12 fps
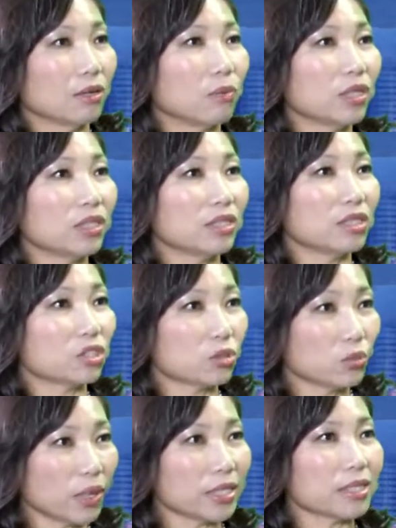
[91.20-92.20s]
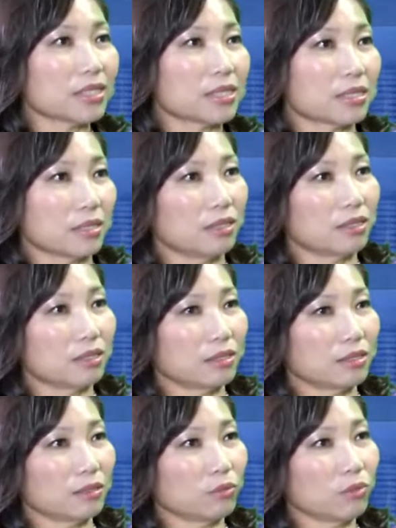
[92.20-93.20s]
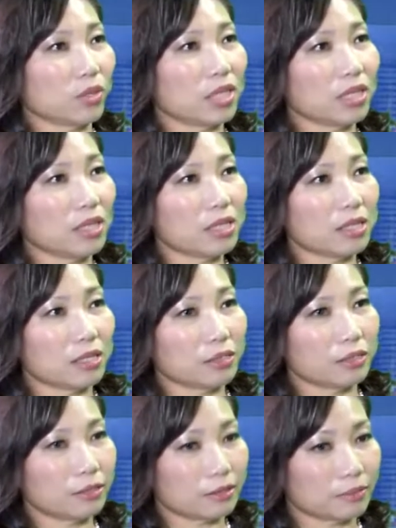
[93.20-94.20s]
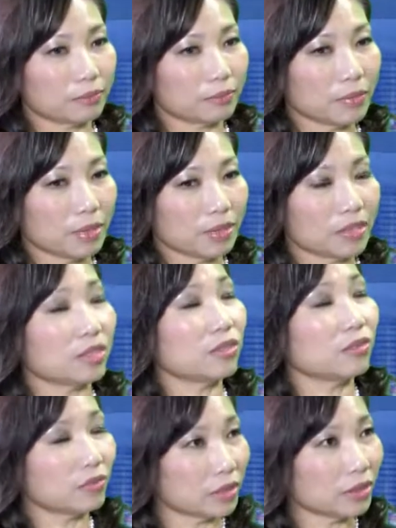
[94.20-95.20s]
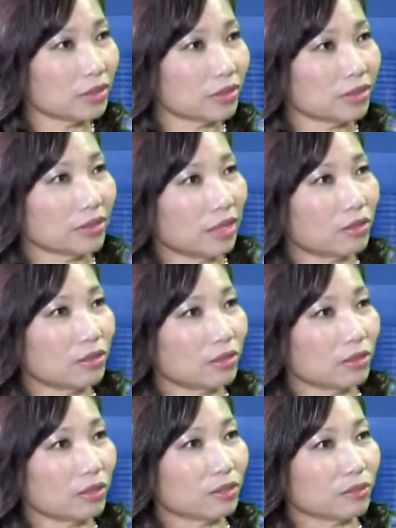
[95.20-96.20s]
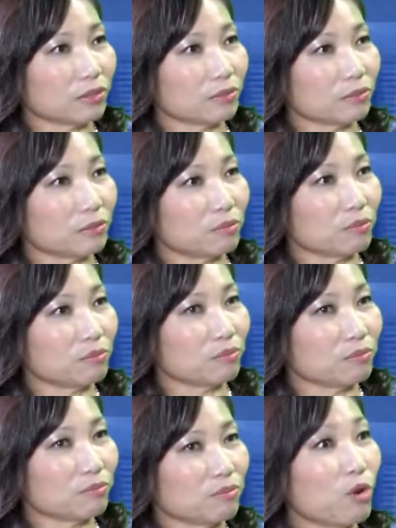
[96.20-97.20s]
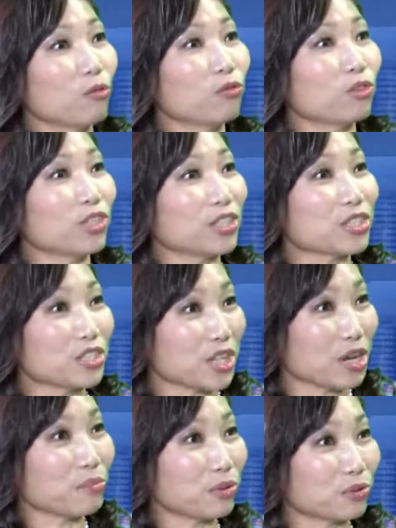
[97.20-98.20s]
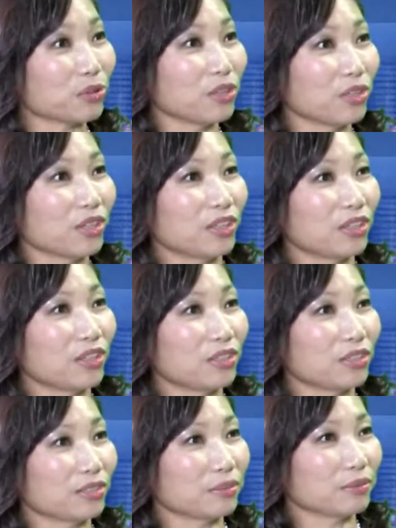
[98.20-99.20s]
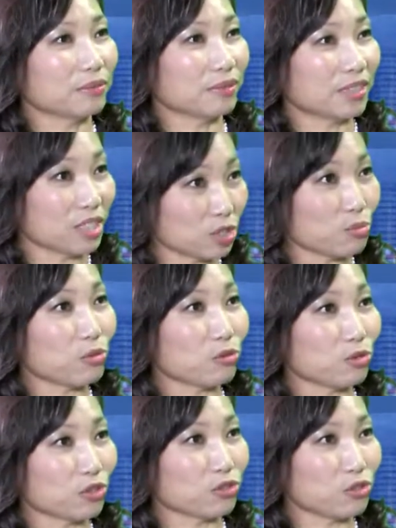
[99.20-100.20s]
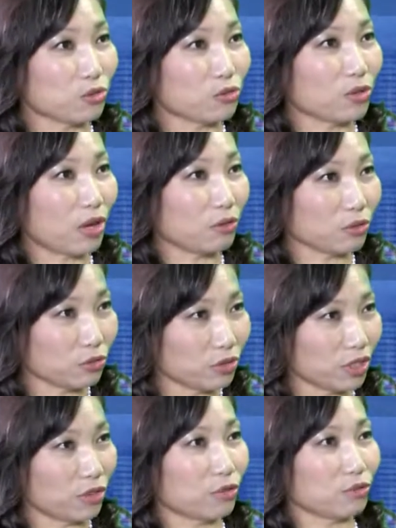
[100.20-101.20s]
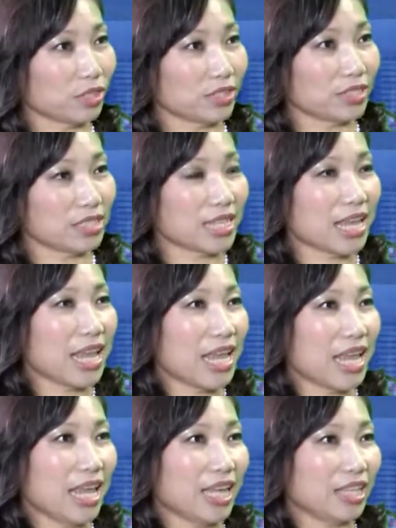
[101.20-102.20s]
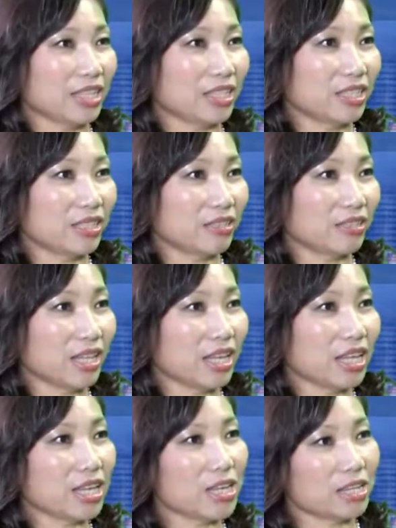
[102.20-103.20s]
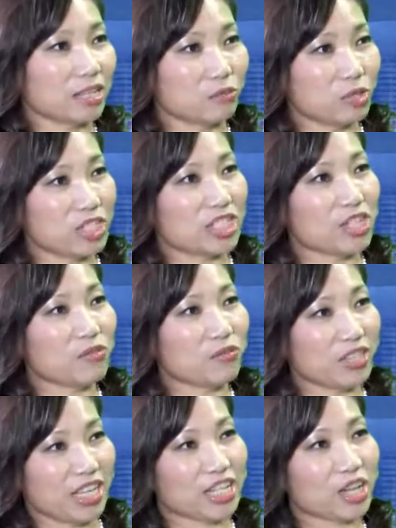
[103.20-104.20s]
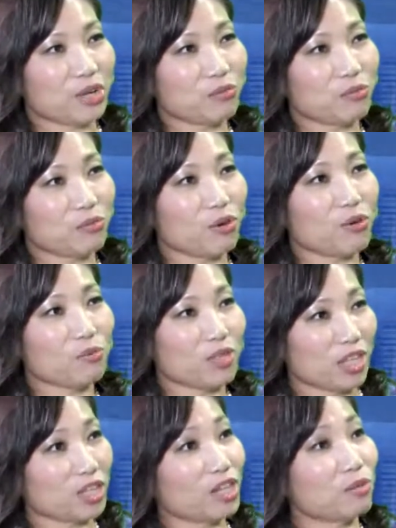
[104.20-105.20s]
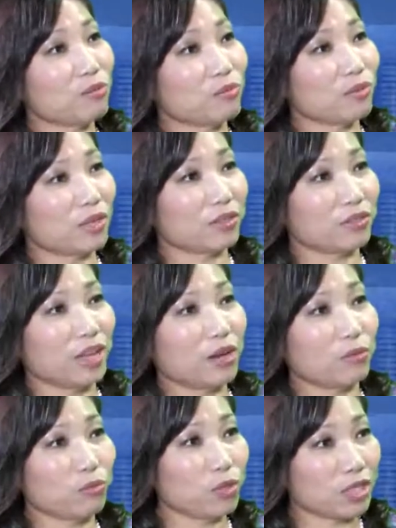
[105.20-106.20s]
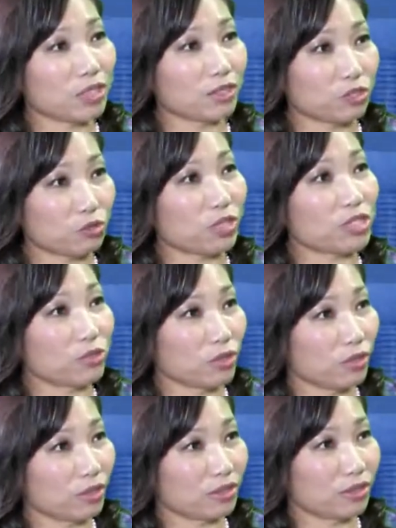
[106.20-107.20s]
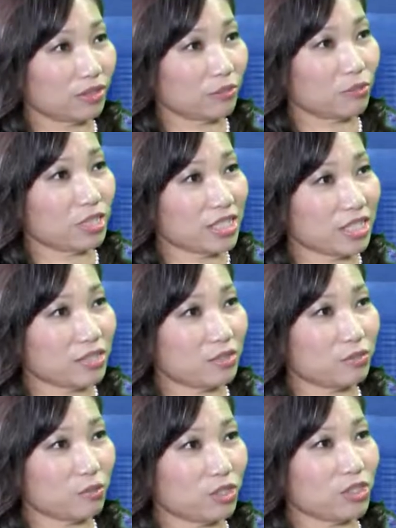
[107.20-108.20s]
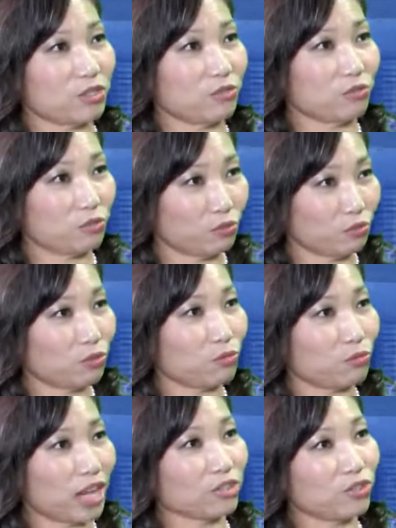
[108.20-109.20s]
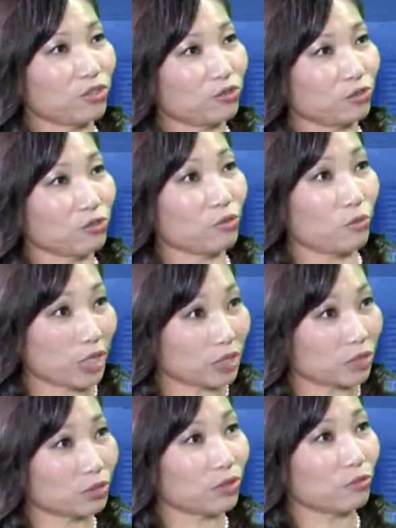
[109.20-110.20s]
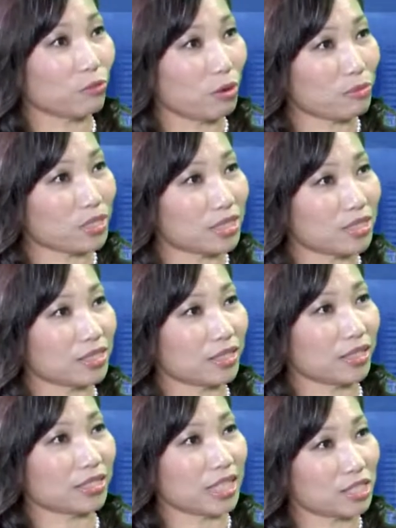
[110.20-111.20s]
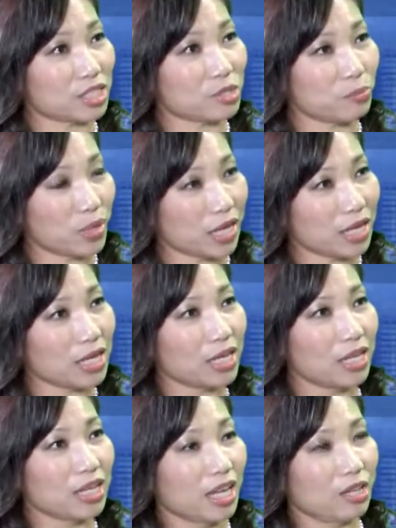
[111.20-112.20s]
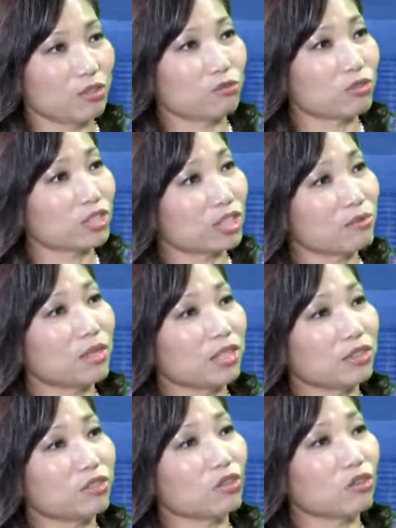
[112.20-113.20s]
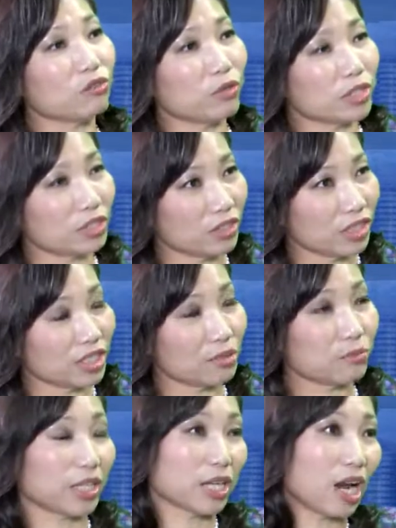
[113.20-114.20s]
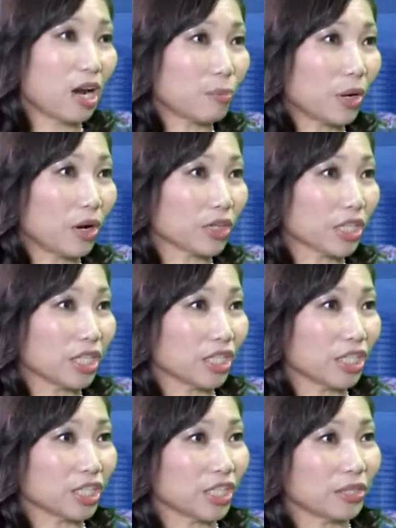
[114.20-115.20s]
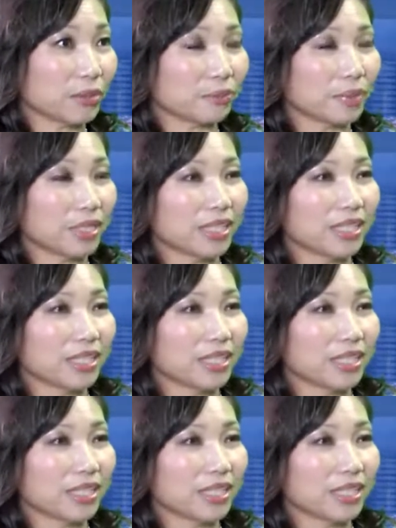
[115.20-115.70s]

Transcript: Well, in a trust, uh, we um, deliver uh, a, hopefully a stable uh, distribution to our unit holders and uh, they receive the income from the income uh, that we, the trust, uh, receives, which is through largely through the rental of premises that tenants pay, and through some other non-rental income like car parking income.